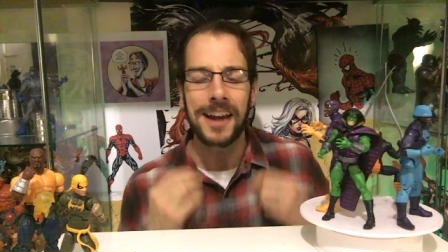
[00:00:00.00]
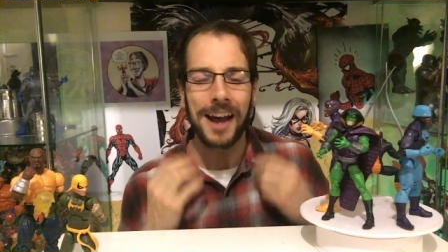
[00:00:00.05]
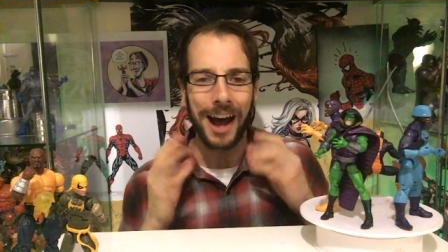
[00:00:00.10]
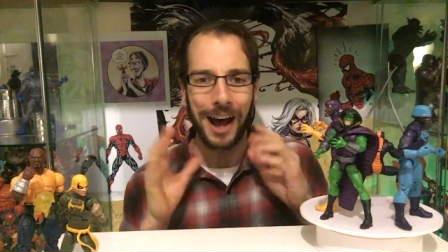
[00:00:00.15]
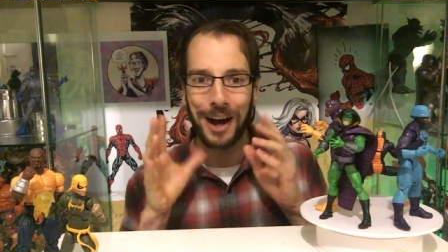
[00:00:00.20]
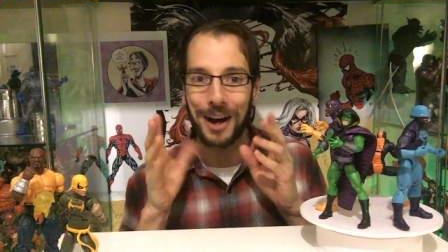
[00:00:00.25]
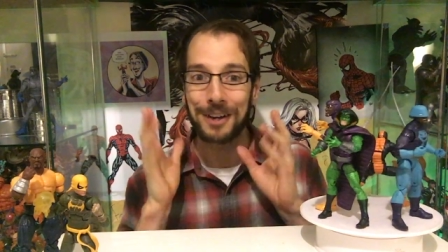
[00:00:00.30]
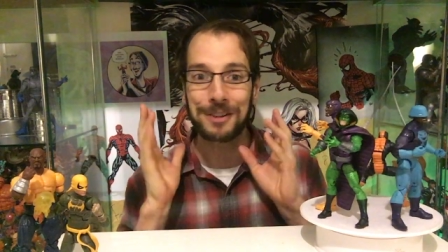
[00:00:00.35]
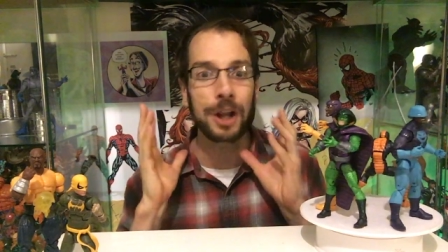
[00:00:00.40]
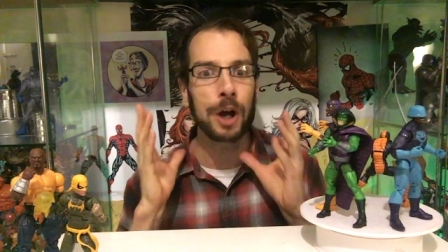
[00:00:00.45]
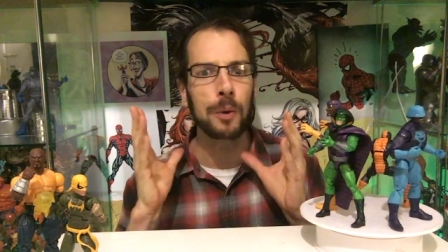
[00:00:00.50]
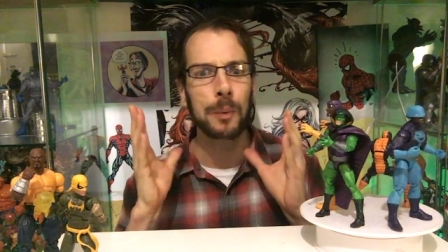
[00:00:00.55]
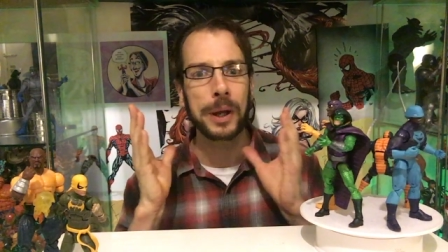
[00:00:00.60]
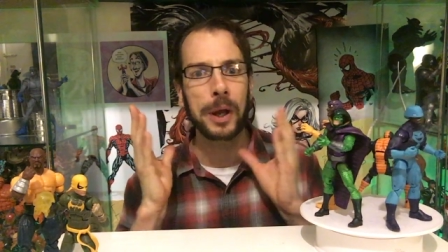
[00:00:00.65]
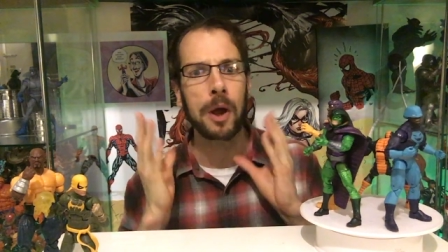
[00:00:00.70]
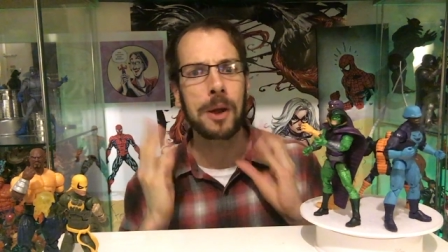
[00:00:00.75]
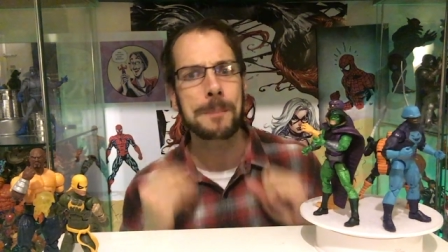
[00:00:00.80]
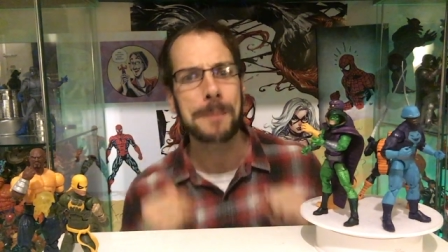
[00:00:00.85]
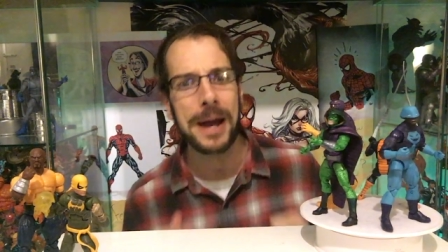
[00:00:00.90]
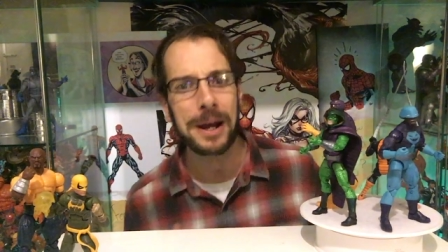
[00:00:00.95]
We're
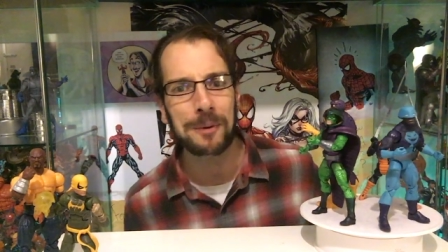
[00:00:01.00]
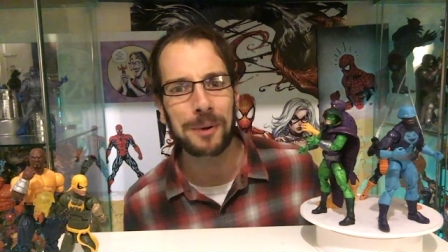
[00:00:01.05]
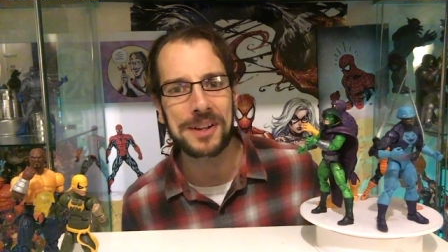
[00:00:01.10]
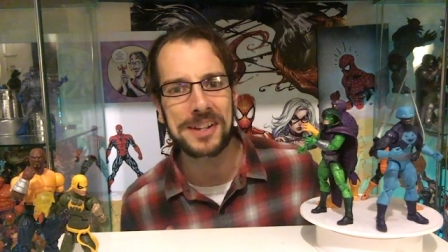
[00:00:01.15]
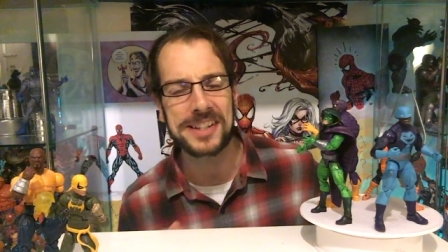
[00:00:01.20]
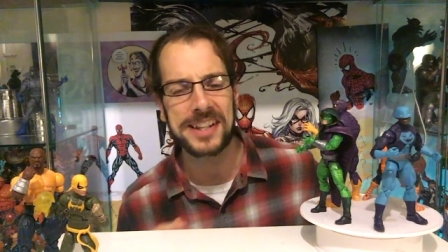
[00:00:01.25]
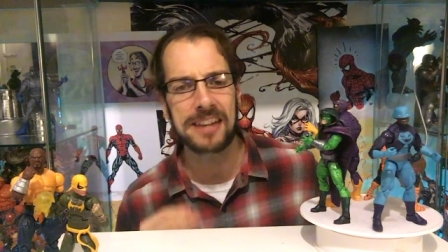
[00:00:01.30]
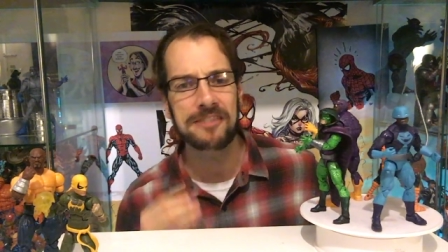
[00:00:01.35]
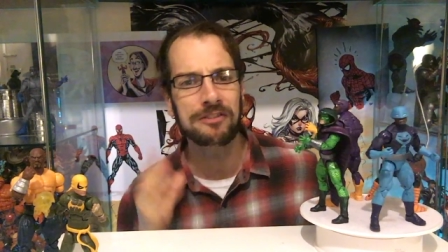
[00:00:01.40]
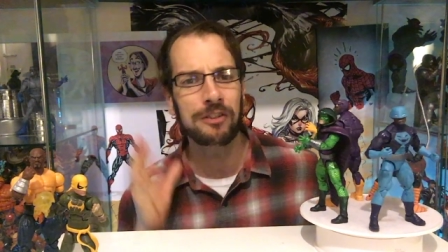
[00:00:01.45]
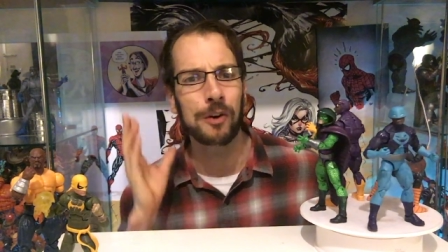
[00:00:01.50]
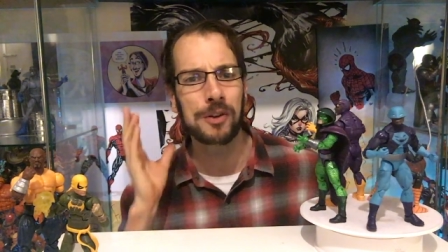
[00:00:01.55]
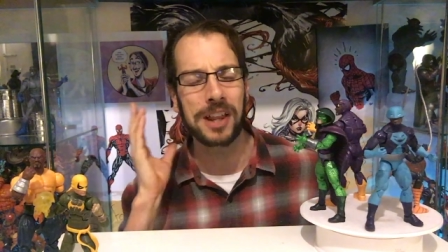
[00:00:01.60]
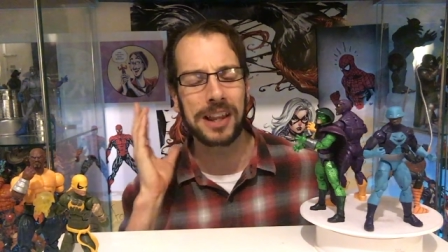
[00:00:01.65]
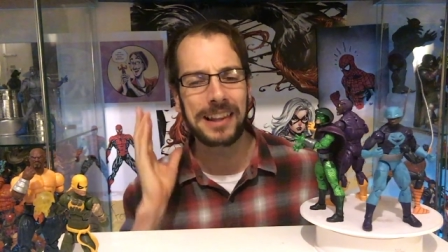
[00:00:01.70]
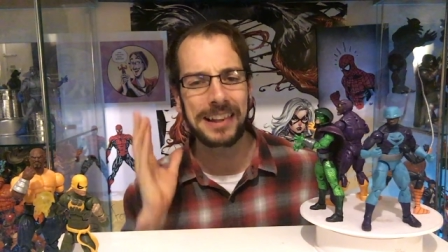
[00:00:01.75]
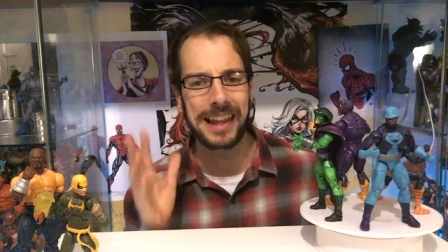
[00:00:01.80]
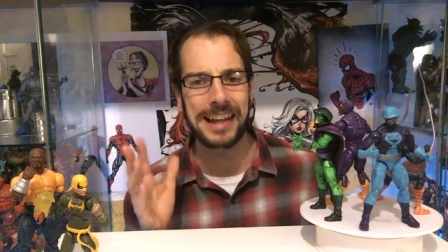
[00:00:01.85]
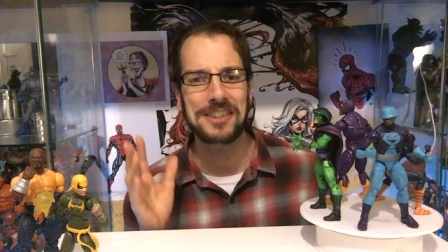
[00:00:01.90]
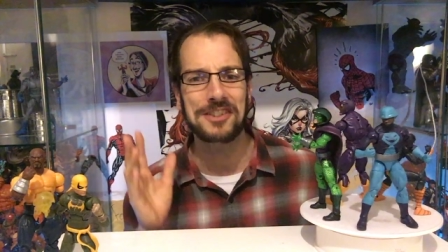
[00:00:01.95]
going back once again for the
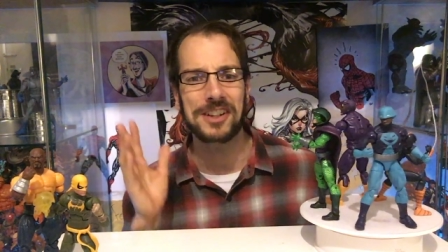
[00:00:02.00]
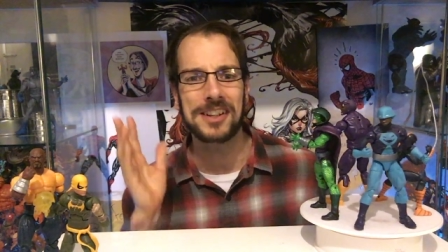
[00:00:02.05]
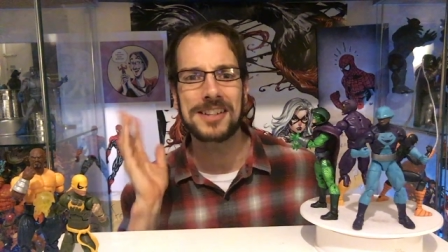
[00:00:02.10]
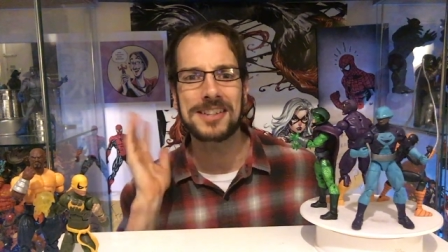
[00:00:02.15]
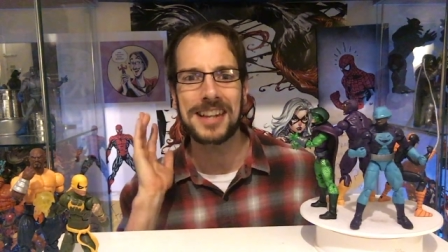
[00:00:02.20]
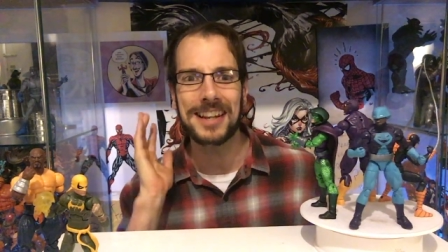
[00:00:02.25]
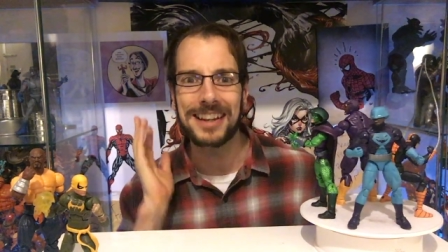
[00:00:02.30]
Legends